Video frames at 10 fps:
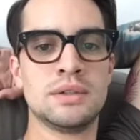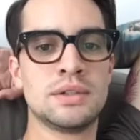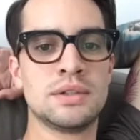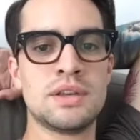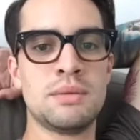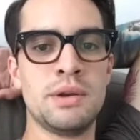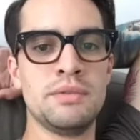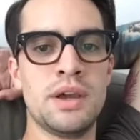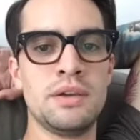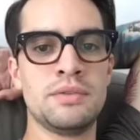it's got
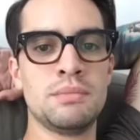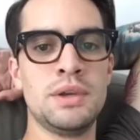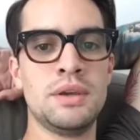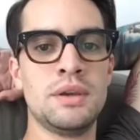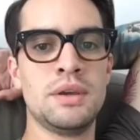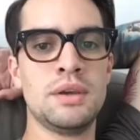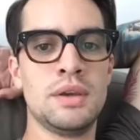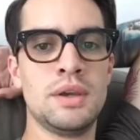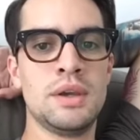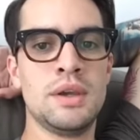sentimental value for me.
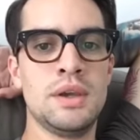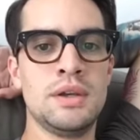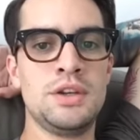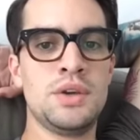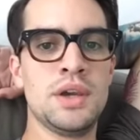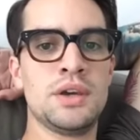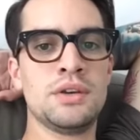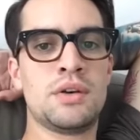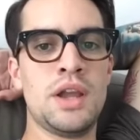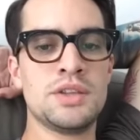Did you get
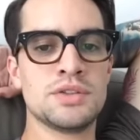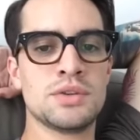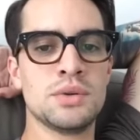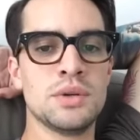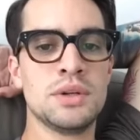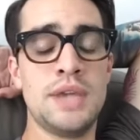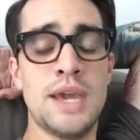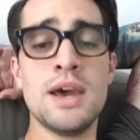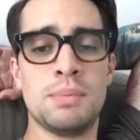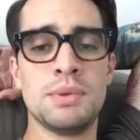good grades in school?
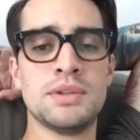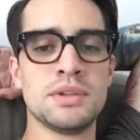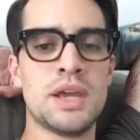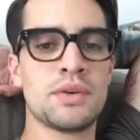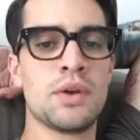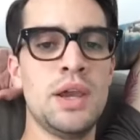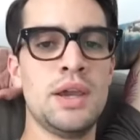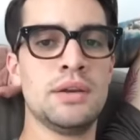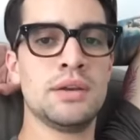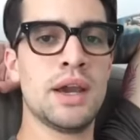Yeah, up until 10th
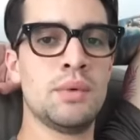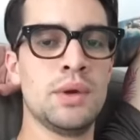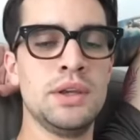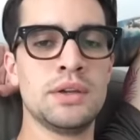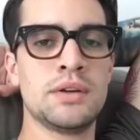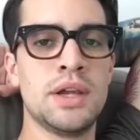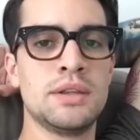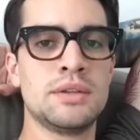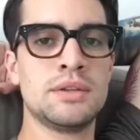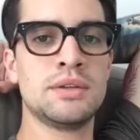grade. I got really good
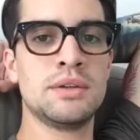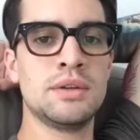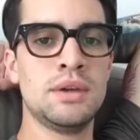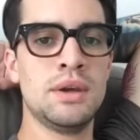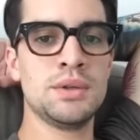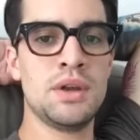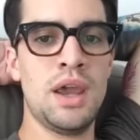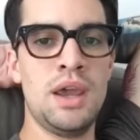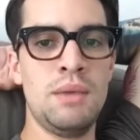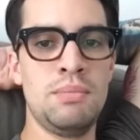grades. I was
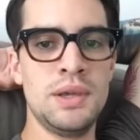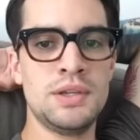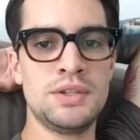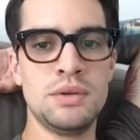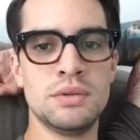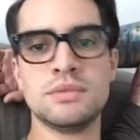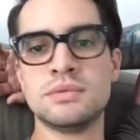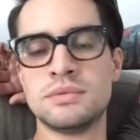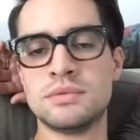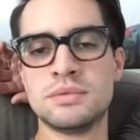an A, B student